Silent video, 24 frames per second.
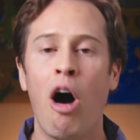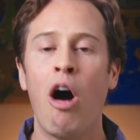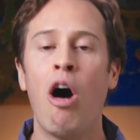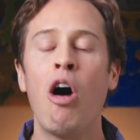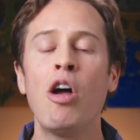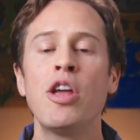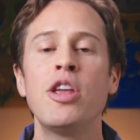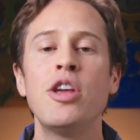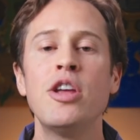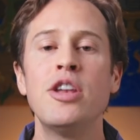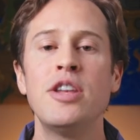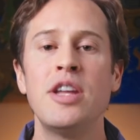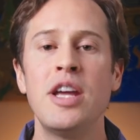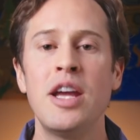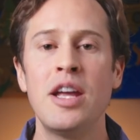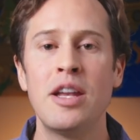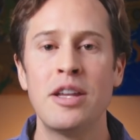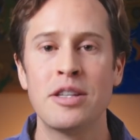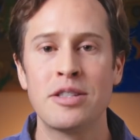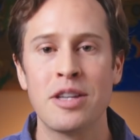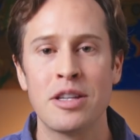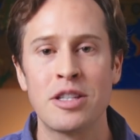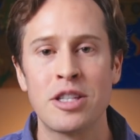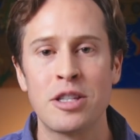All you need
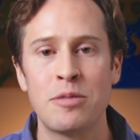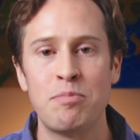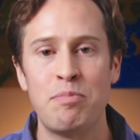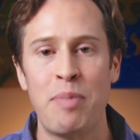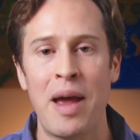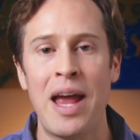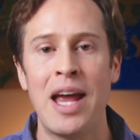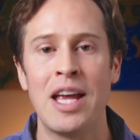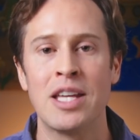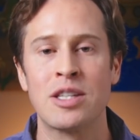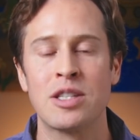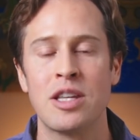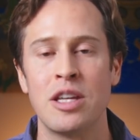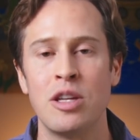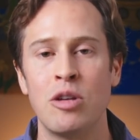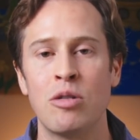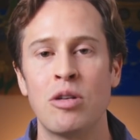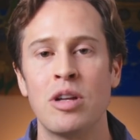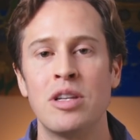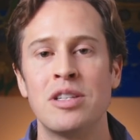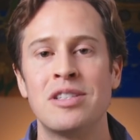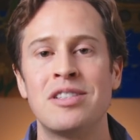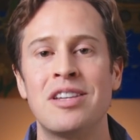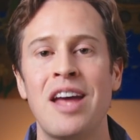is a space that you
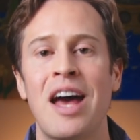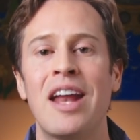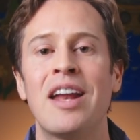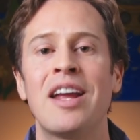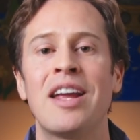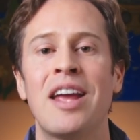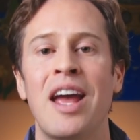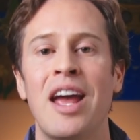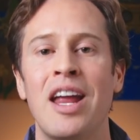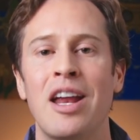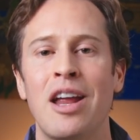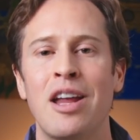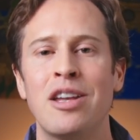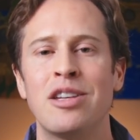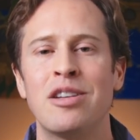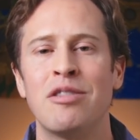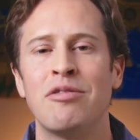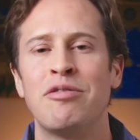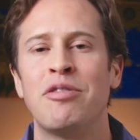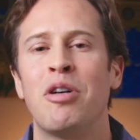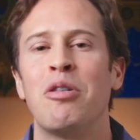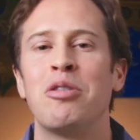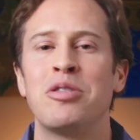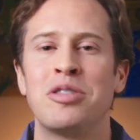can dedicate and
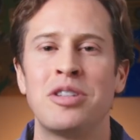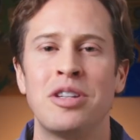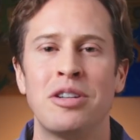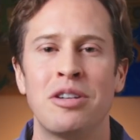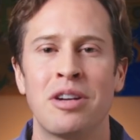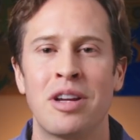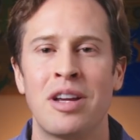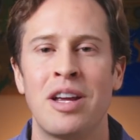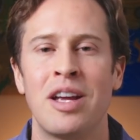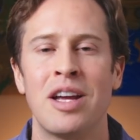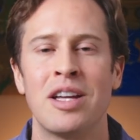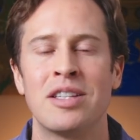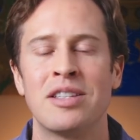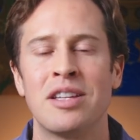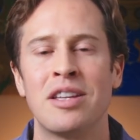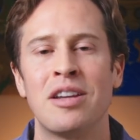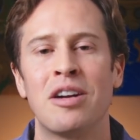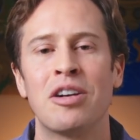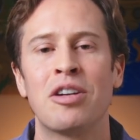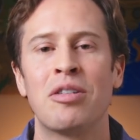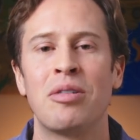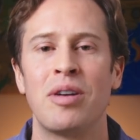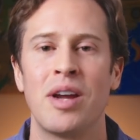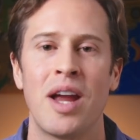devote to your kids and
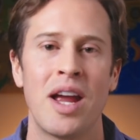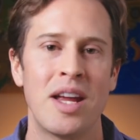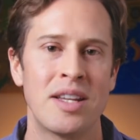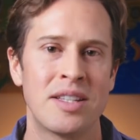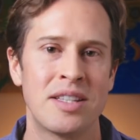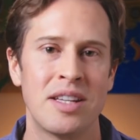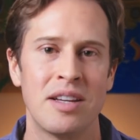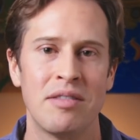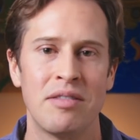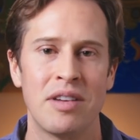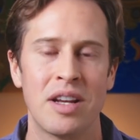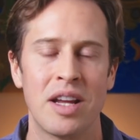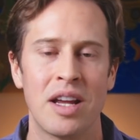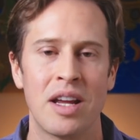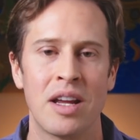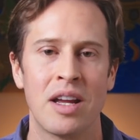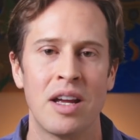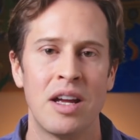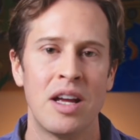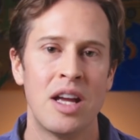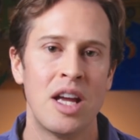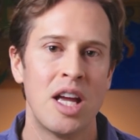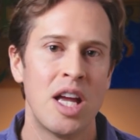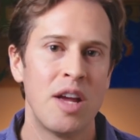their creativity.
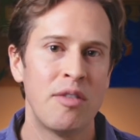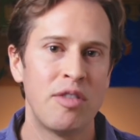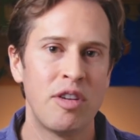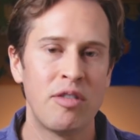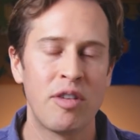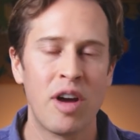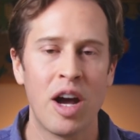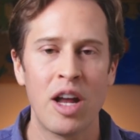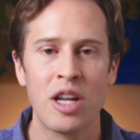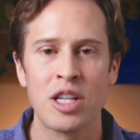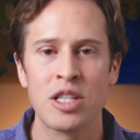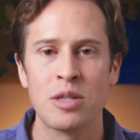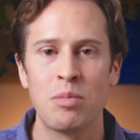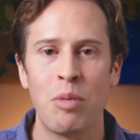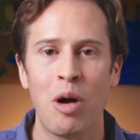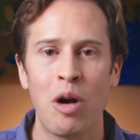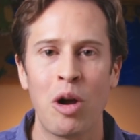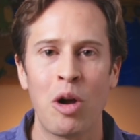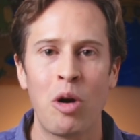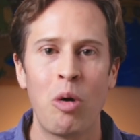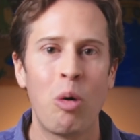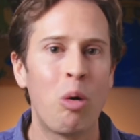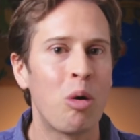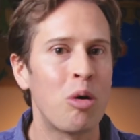If you've got a
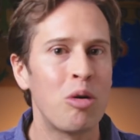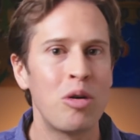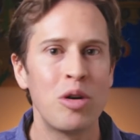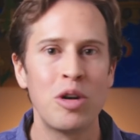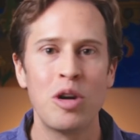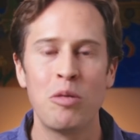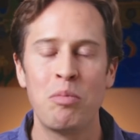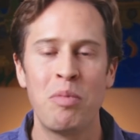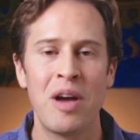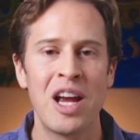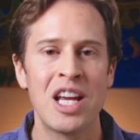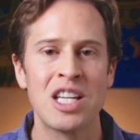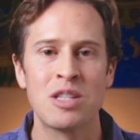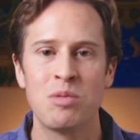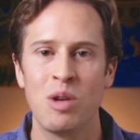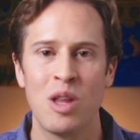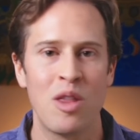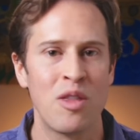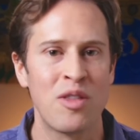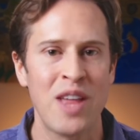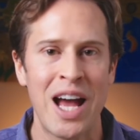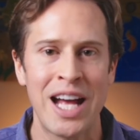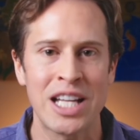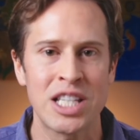small corner in your
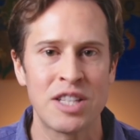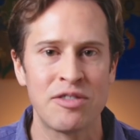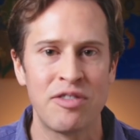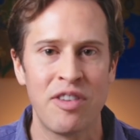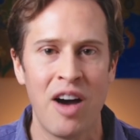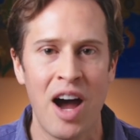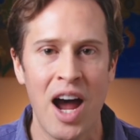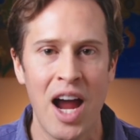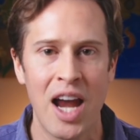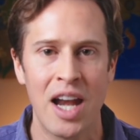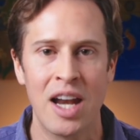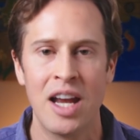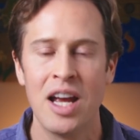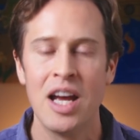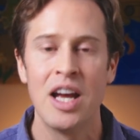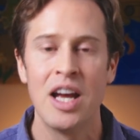basement, that's fine.